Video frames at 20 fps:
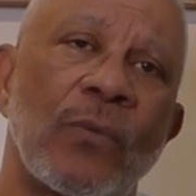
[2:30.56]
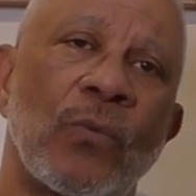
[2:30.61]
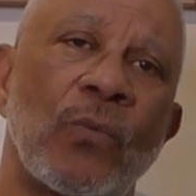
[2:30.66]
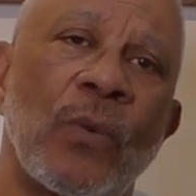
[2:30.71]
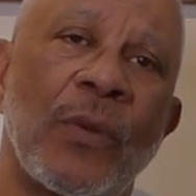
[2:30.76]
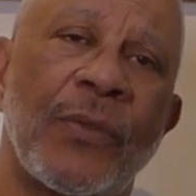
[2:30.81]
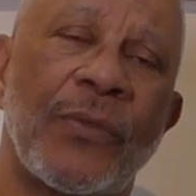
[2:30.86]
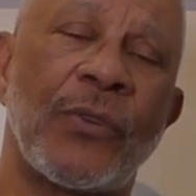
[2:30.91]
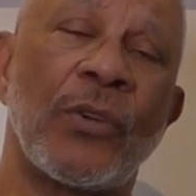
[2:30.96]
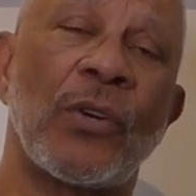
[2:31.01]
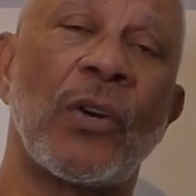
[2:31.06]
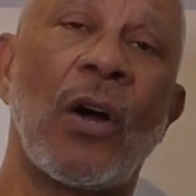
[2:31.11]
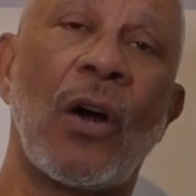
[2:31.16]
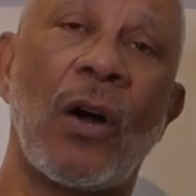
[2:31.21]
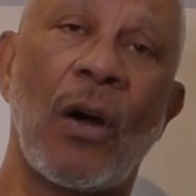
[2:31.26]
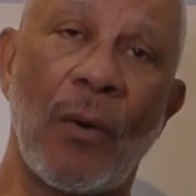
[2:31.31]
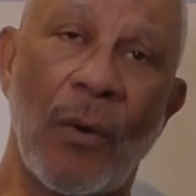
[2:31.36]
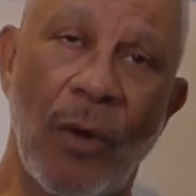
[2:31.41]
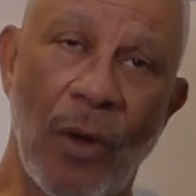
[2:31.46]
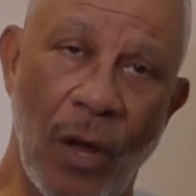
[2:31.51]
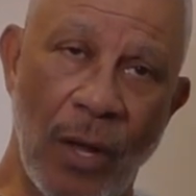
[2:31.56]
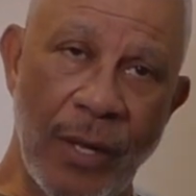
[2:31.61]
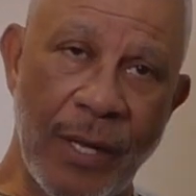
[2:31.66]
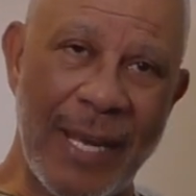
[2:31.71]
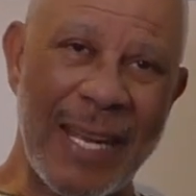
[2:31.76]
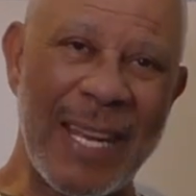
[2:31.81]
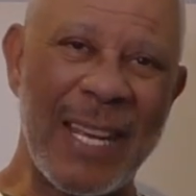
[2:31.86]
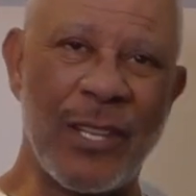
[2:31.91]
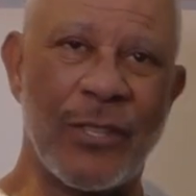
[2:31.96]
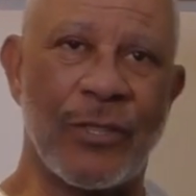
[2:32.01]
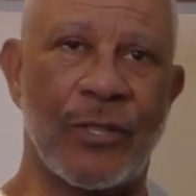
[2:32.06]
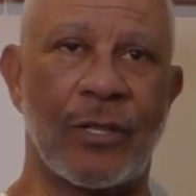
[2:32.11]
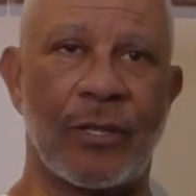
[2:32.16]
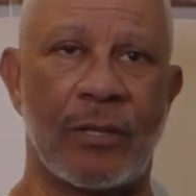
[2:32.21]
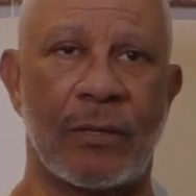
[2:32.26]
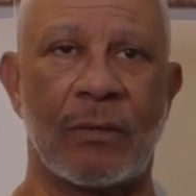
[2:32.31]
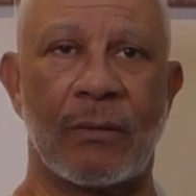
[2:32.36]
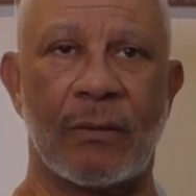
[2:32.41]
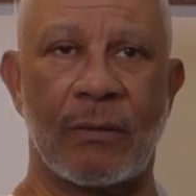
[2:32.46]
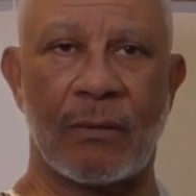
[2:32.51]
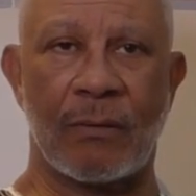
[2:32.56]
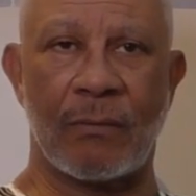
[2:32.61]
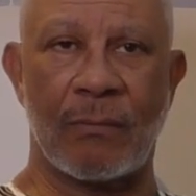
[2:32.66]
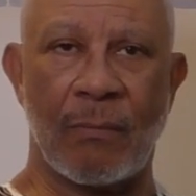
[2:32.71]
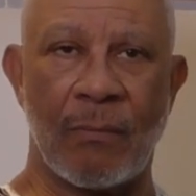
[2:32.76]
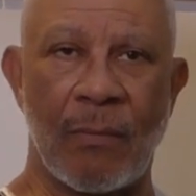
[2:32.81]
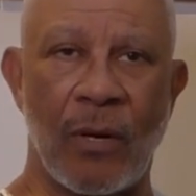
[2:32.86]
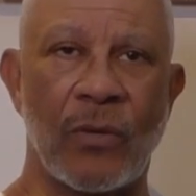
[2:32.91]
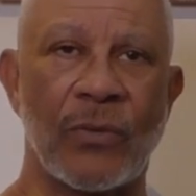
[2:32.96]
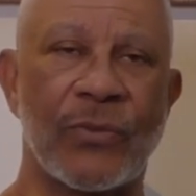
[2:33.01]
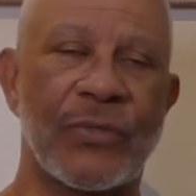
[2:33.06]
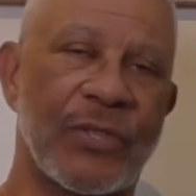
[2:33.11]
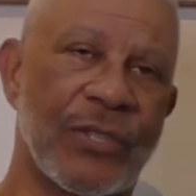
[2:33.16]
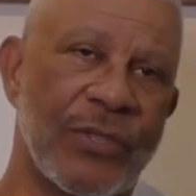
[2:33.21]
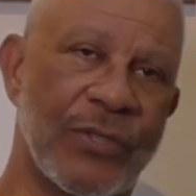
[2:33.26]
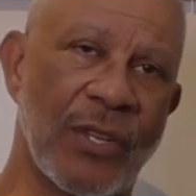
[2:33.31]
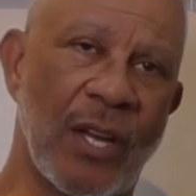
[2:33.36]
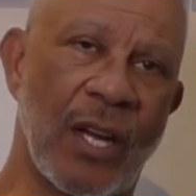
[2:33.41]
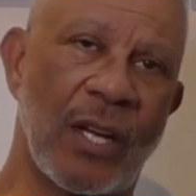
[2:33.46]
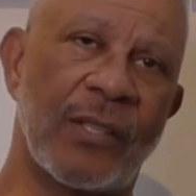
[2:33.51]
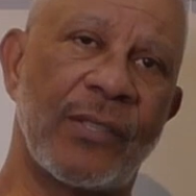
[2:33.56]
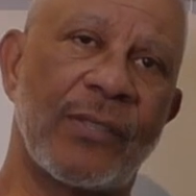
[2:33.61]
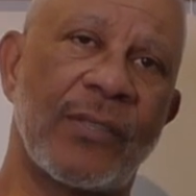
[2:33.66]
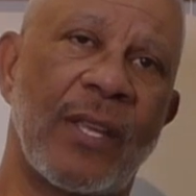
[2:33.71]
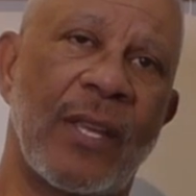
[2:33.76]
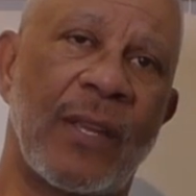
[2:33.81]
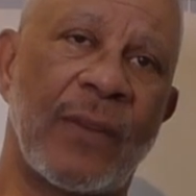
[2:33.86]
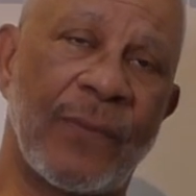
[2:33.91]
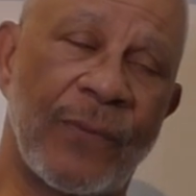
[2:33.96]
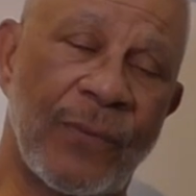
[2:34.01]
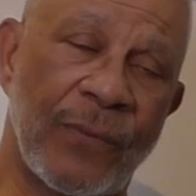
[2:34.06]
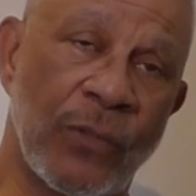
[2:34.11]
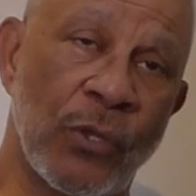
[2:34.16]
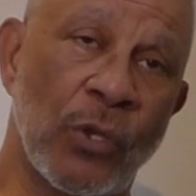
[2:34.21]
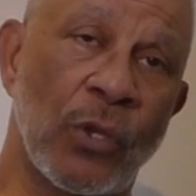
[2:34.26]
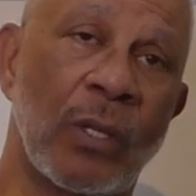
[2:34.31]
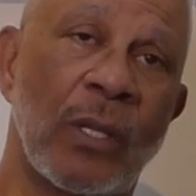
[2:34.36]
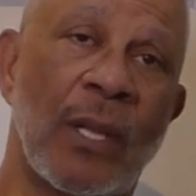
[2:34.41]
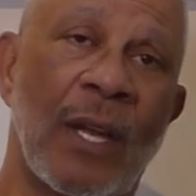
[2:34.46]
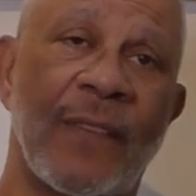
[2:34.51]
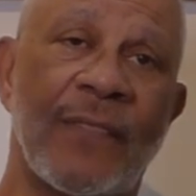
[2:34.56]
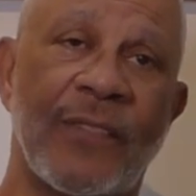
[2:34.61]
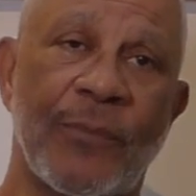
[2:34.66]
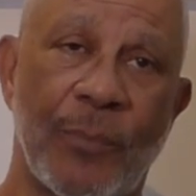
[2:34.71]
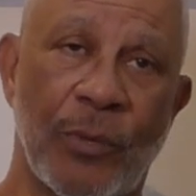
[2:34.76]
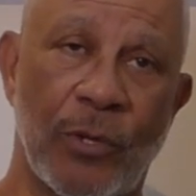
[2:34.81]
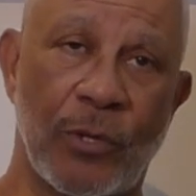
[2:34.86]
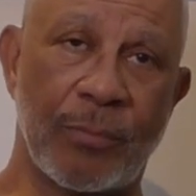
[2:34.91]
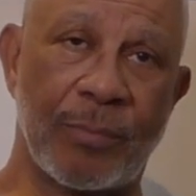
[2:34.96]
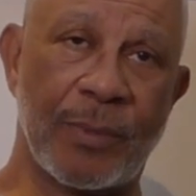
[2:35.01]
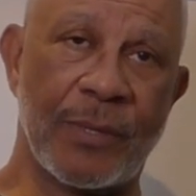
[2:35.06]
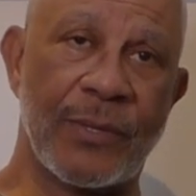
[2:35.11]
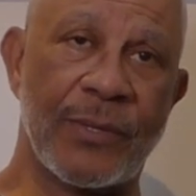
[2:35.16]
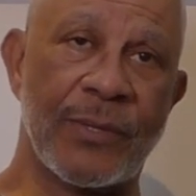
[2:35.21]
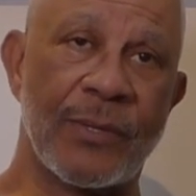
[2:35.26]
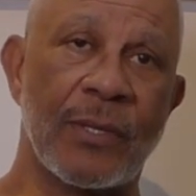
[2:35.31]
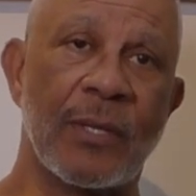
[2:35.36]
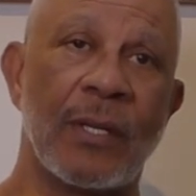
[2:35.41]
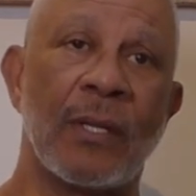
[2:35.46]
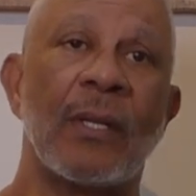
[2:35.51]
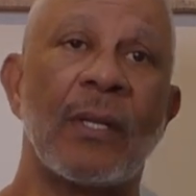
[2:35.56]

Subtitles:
with your innermost desires and your life's purpose.